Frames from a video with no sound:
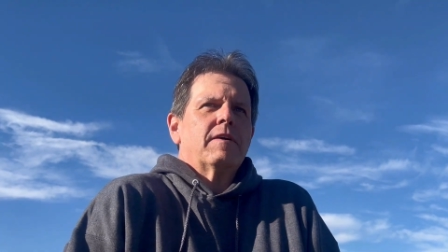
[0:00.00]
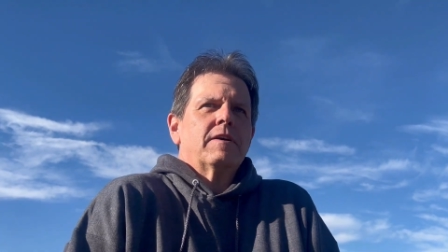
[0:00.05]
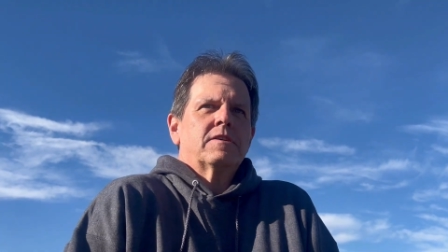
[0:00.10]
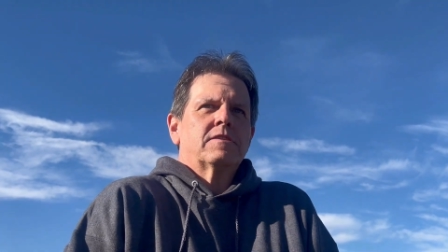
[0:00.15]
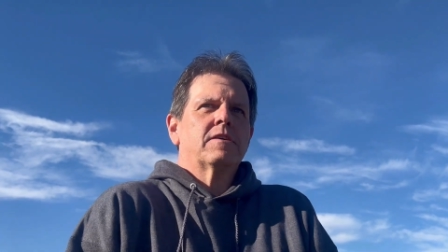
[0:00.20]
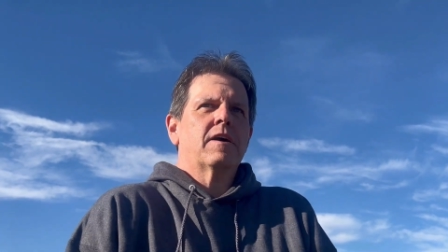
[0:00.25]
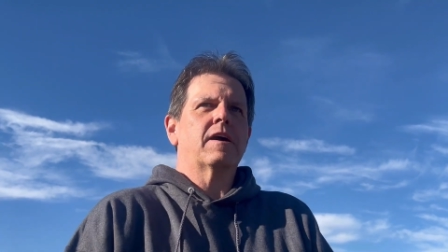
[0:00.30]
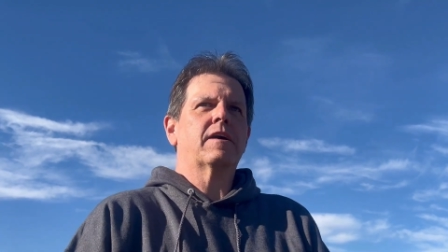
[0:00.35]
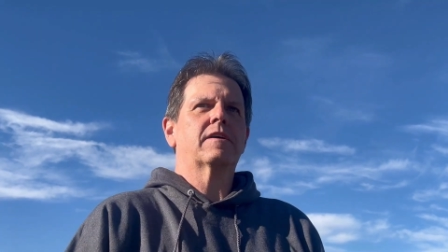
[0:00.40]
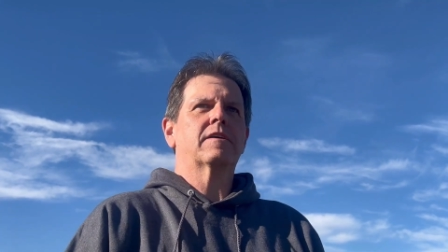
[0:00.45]

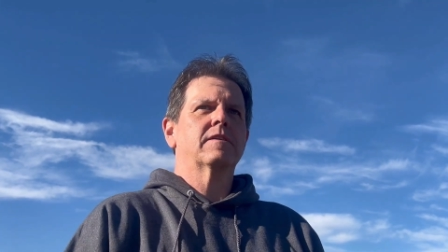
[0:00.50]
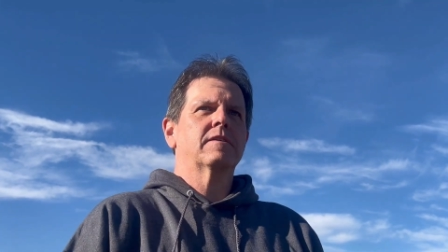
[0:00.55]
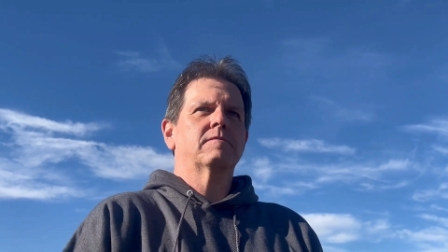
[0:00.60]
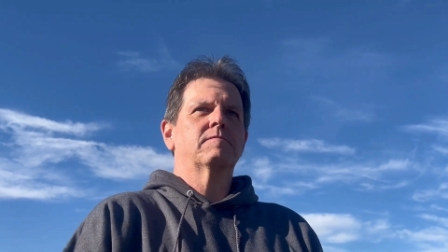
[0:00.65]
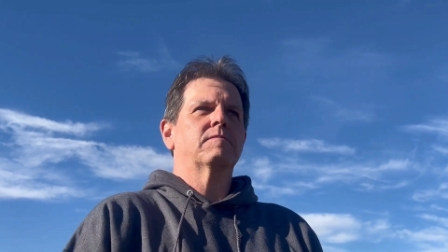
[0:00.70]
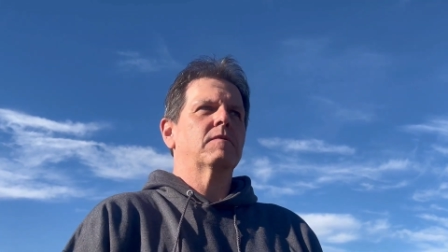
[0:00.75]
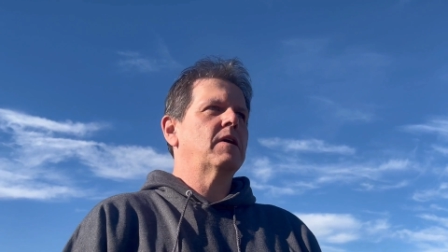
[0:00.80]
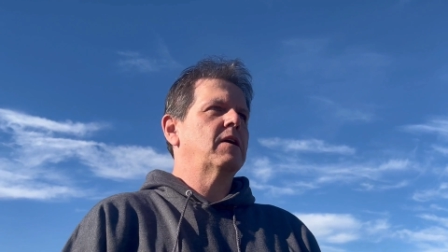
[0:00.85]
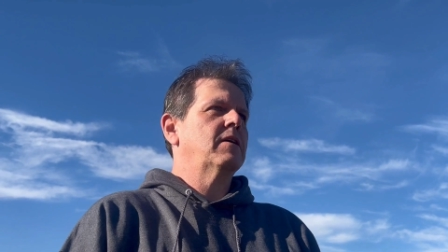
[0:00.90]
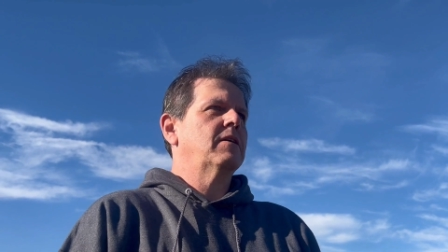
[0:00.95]
It's like
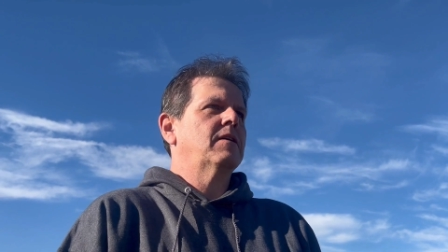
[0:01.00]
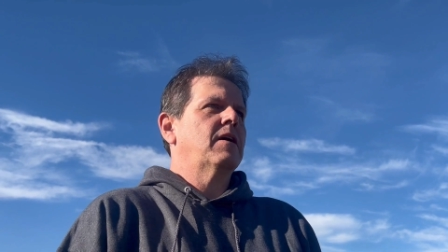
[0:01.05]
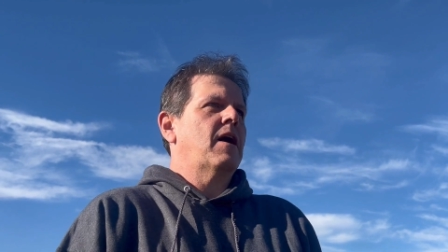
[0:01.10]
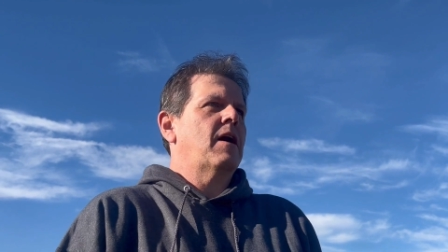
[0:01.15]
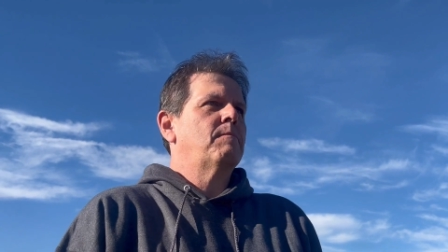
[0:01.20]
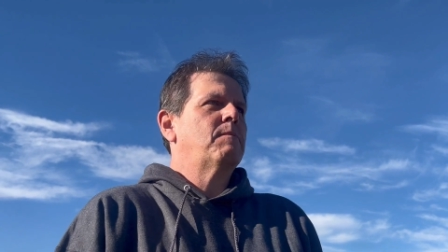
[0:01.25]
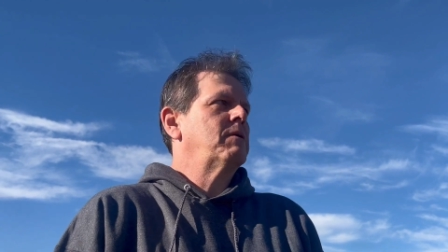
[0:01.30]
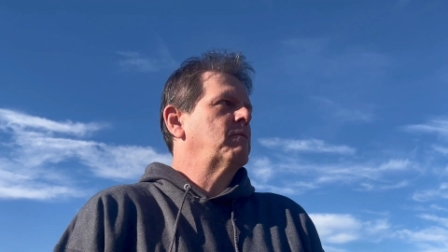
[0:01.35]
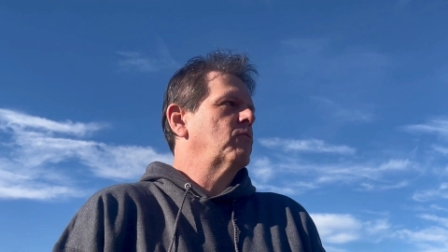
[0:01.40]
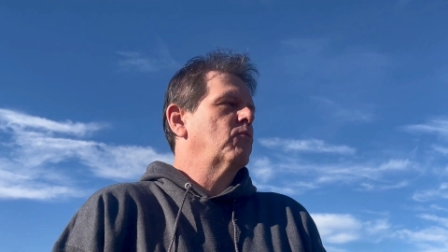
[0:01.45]

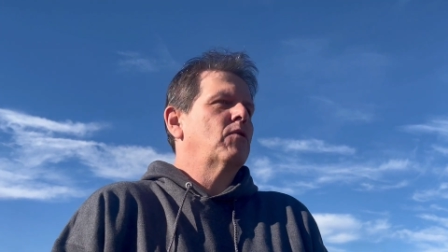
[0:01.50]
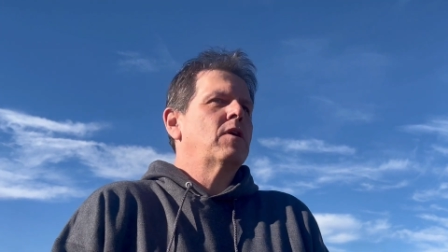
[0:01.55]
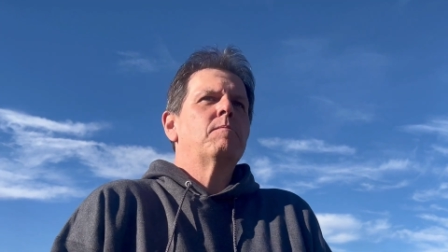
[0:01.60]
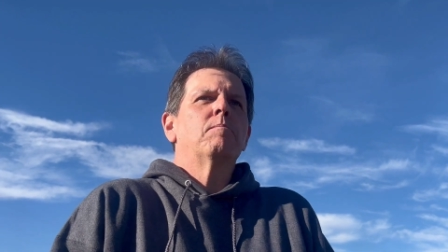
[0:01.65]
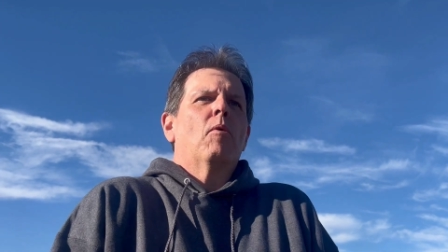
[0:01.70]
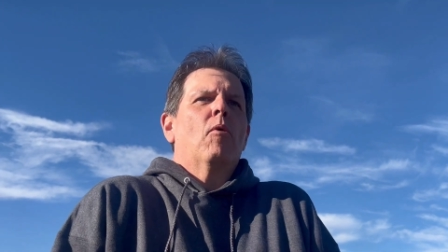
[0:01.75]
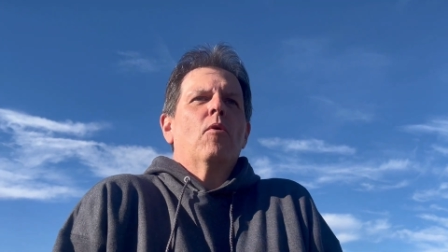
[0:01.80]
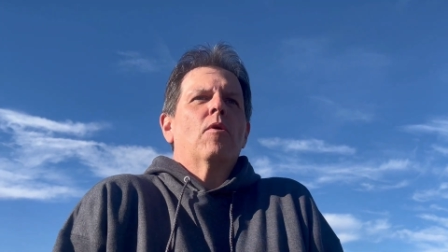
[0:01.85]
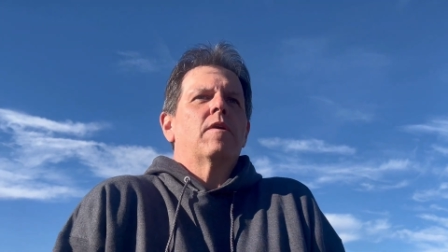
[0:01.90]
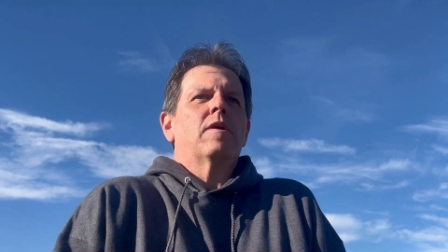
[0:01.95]
I've been
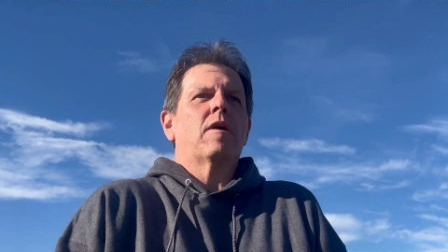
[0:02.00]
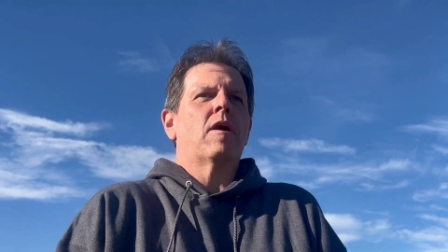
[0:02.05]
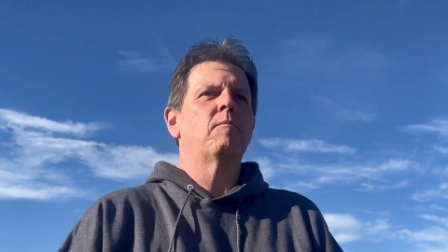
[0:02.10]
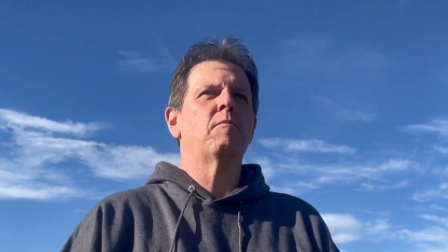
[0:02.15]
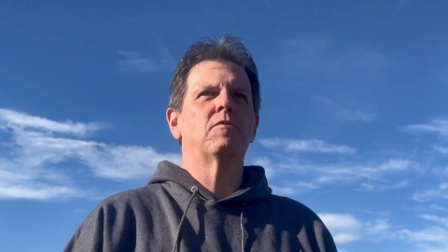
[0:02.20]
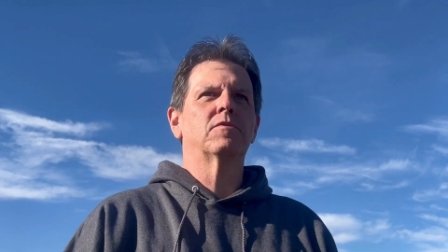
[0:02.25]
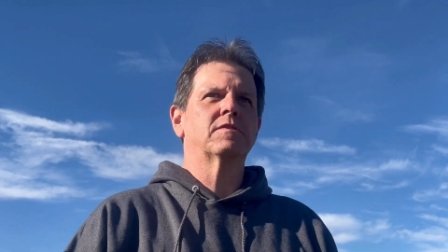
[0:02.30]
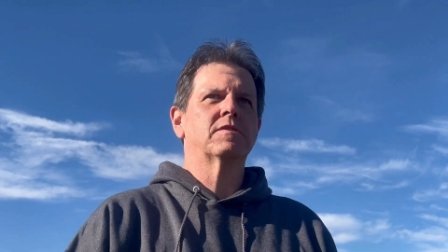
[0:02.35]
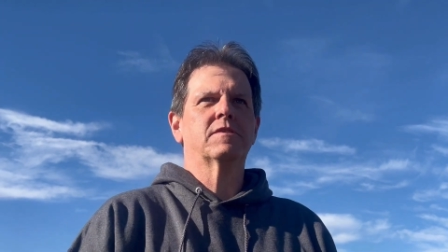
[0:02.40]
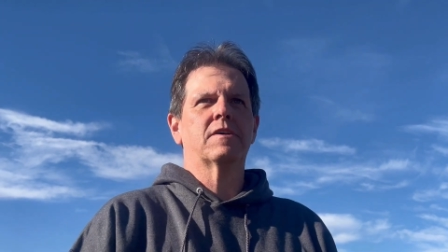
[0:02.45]
reborn
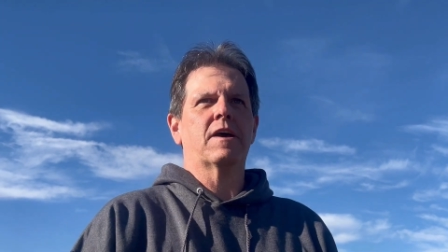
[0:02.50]
almost. It's